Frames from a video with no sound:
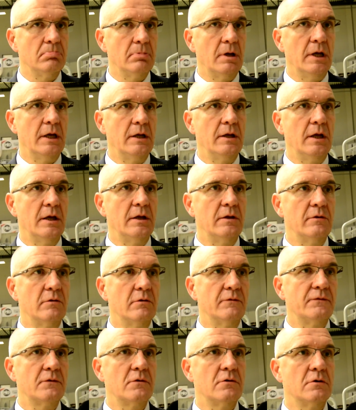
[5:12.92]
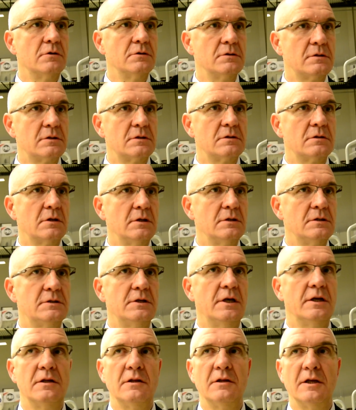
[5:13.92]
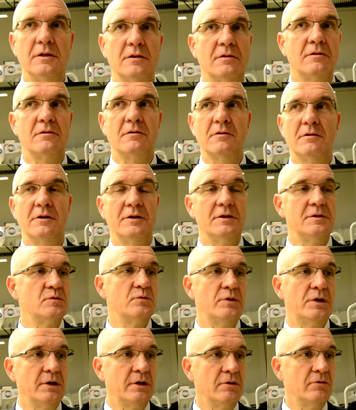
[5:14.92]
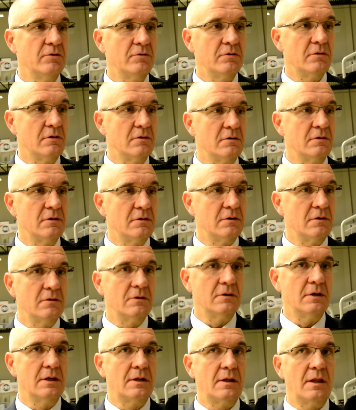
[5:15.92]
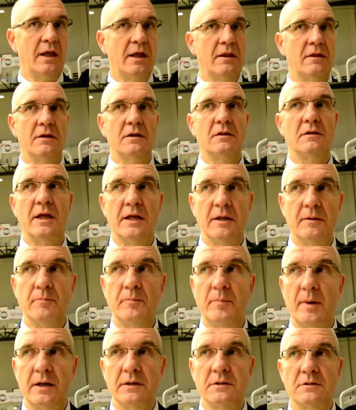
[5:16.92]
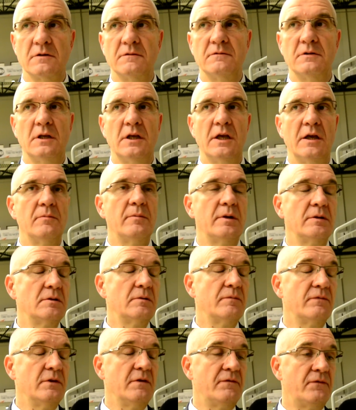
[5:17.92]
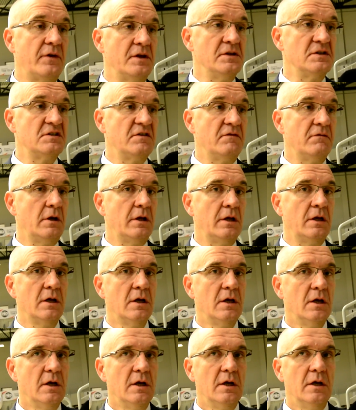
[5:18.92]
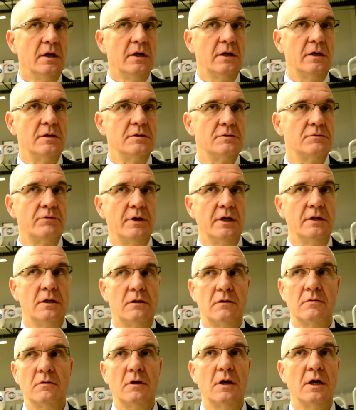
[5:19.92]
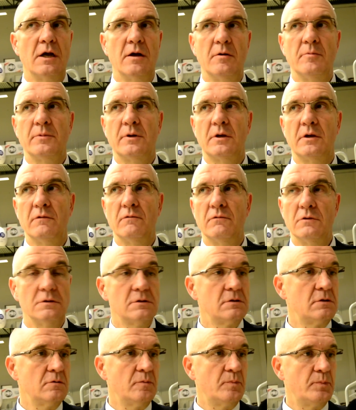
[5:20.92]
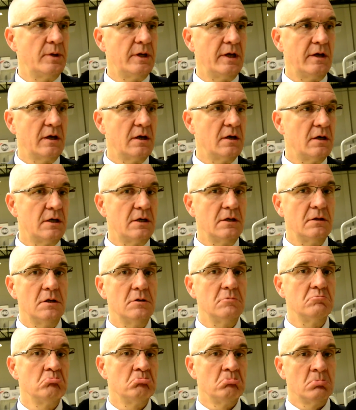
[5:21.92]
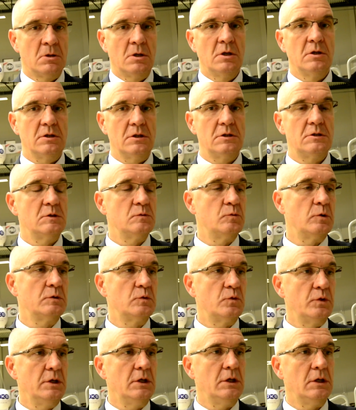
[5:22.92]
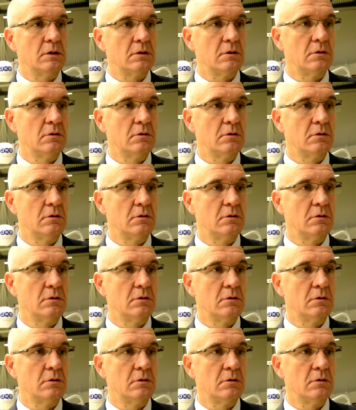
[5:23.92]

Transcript: and, and, of course he said that he's very good on, on athletic parts of the game and defensively he's ready to come he wants to play hard and this is what we need